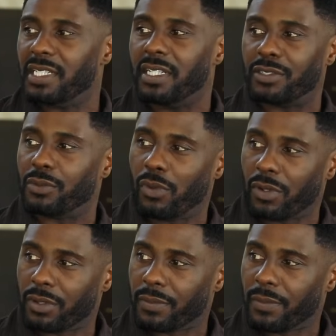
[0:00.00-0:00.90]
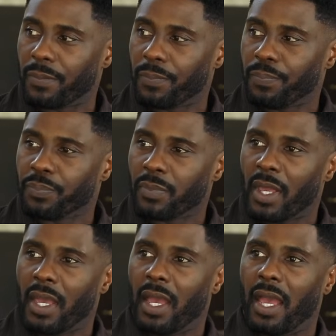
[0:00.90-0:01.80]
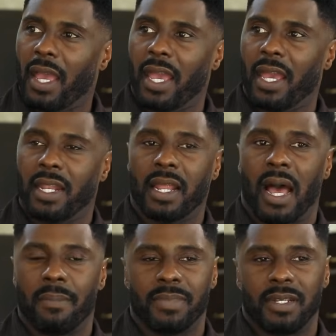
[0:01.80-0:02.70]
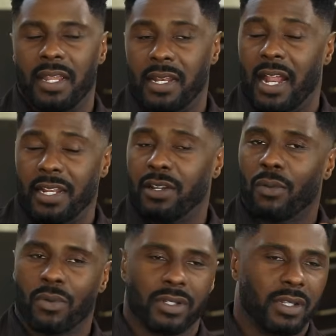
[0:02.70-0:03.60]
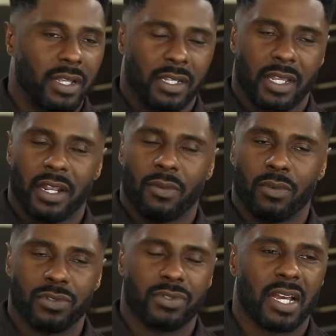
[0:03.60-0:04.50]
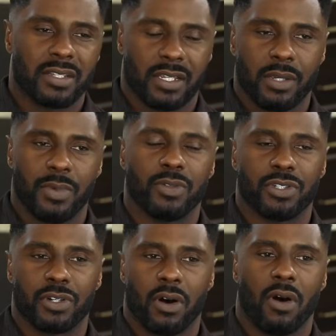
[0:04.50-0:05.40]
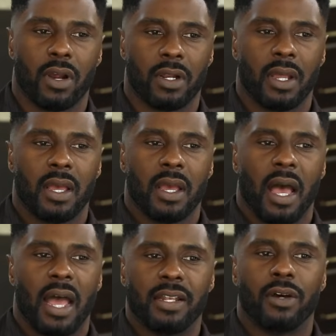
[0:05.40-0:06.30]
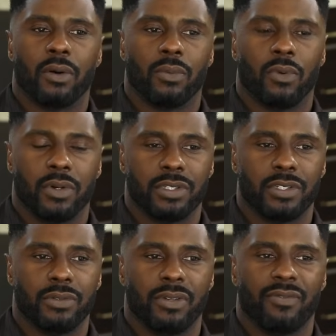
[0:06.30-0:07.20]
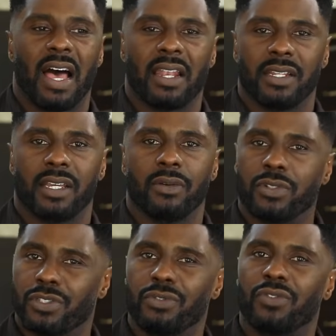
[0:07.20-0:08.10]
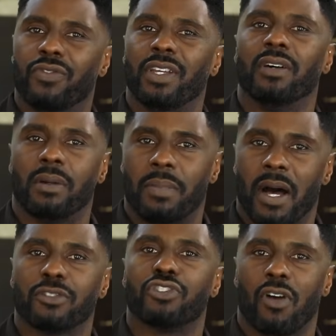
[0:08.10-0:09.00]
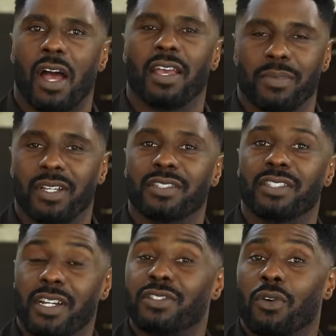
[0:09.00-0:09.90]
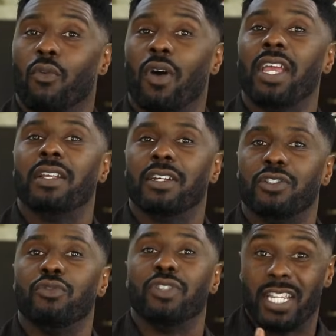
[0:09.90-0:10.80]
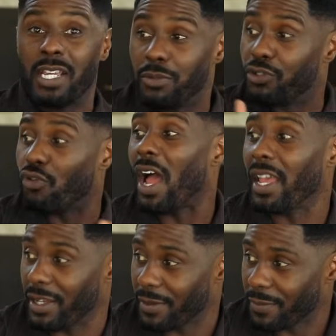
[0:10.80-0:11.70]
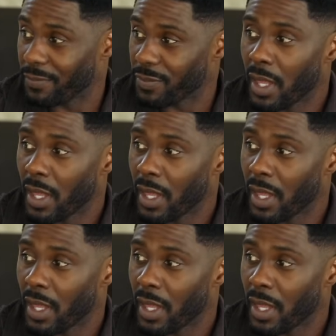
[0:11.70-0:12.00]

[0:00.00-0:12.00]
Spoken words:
It doesn't work." And I don't want to, and I want you guys to hear me with your heart. I don't want to invalidate what you feel about trying because there's a weight to keep trying.